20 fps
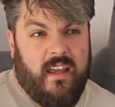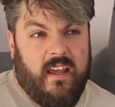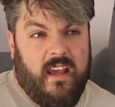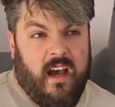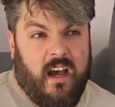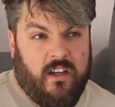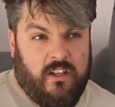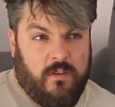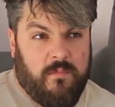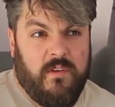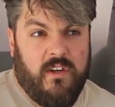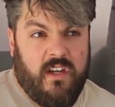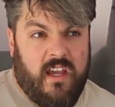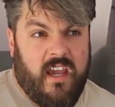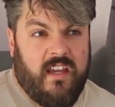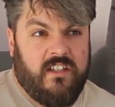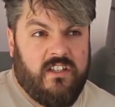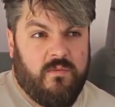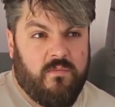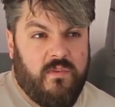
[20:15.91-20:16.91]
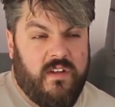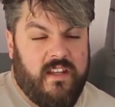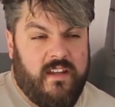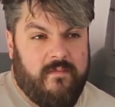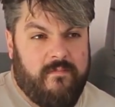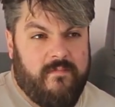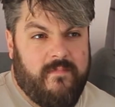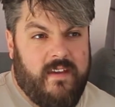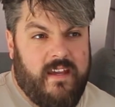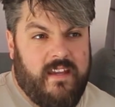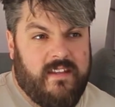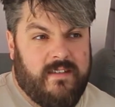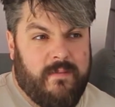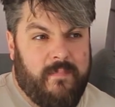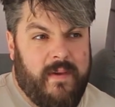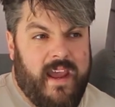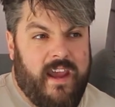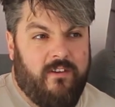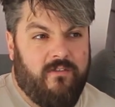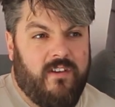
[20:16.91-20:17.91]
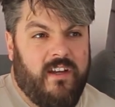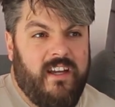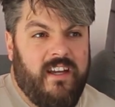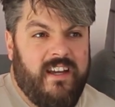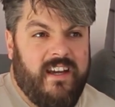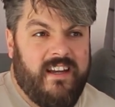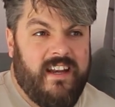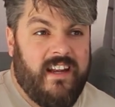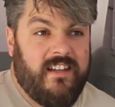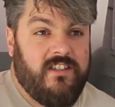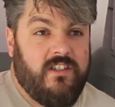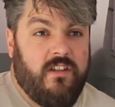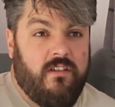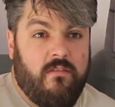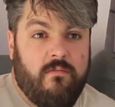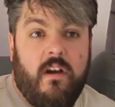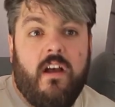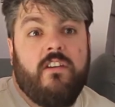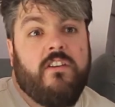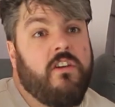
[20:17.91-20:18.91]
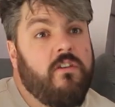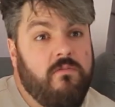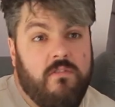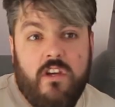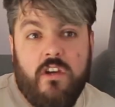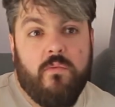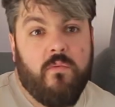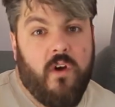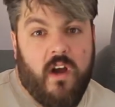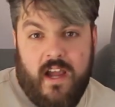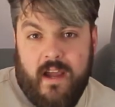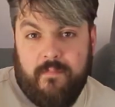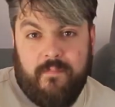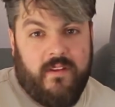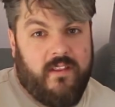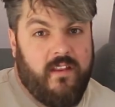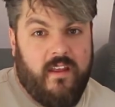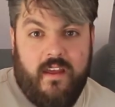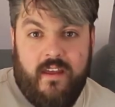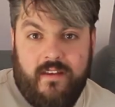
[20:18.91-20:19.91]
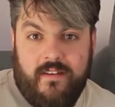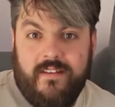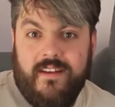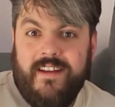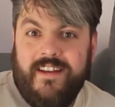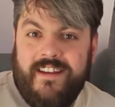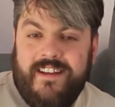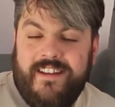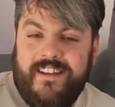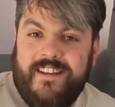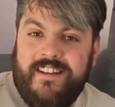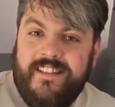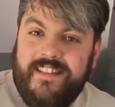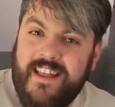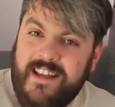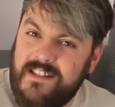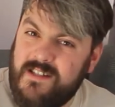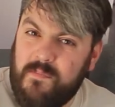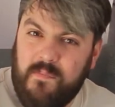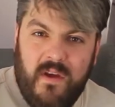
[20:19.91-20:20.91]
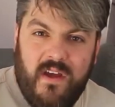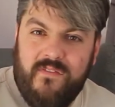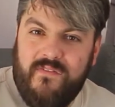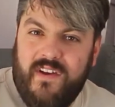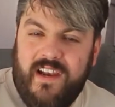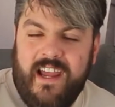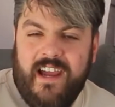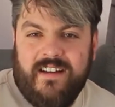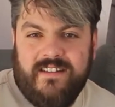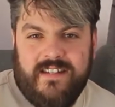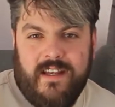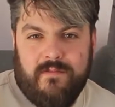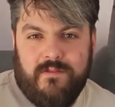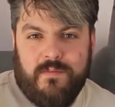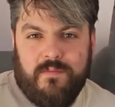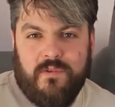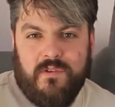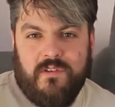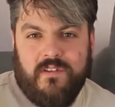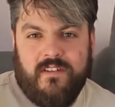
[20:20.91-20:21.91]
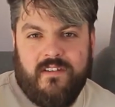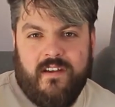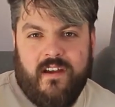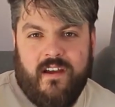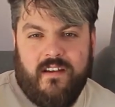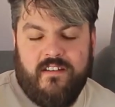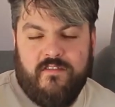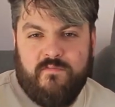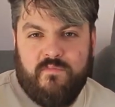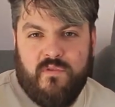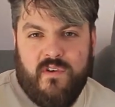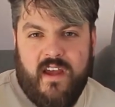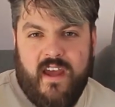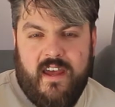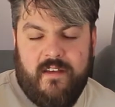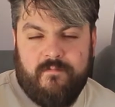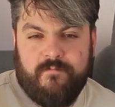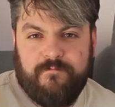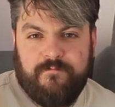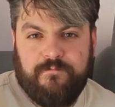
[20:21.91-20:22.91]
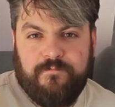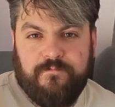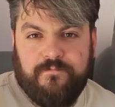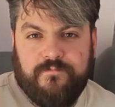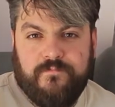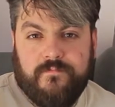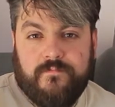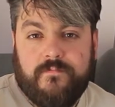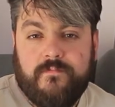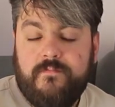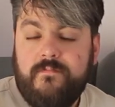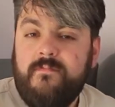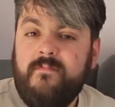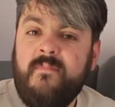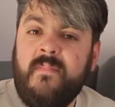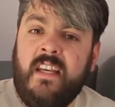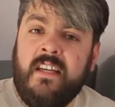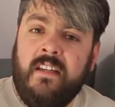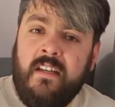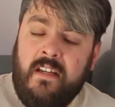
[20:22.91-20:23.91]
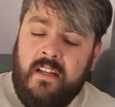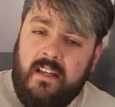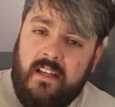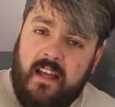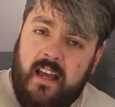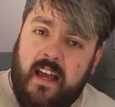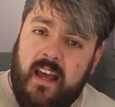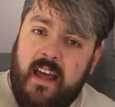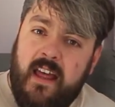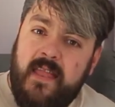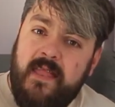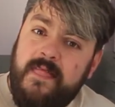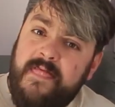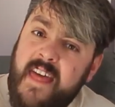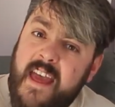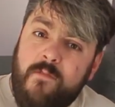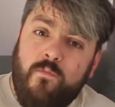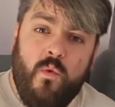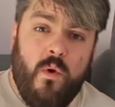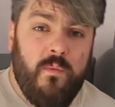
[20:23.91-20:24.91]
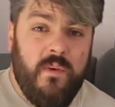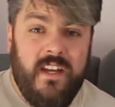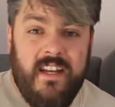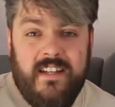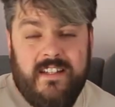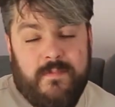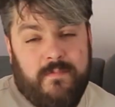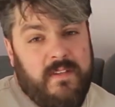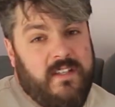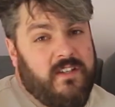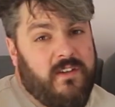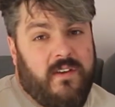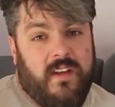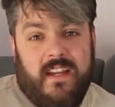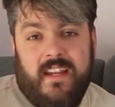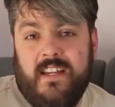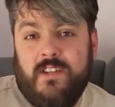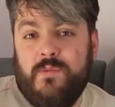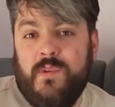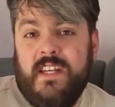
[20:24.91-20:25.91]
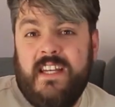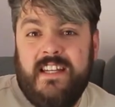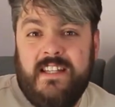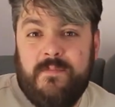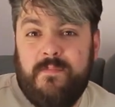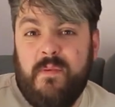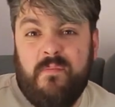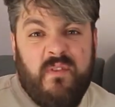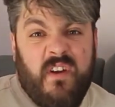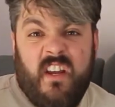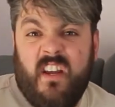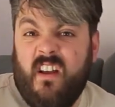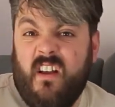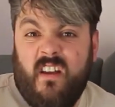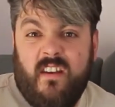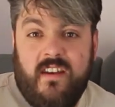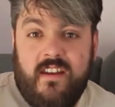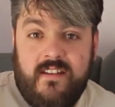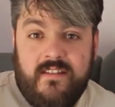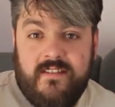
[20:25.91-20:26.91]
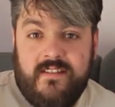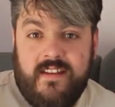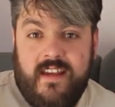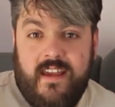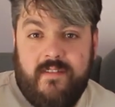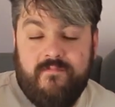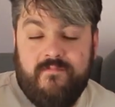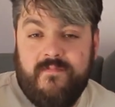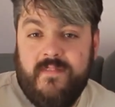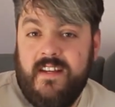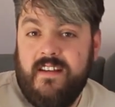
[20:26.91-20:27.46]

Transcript: our communication with him is about an attitude, well, you knew what happened there. Uh, that's a perfectly acceptable kind of prayer. Uh, then what we need to be doing is we need to be bringing our needs to Him.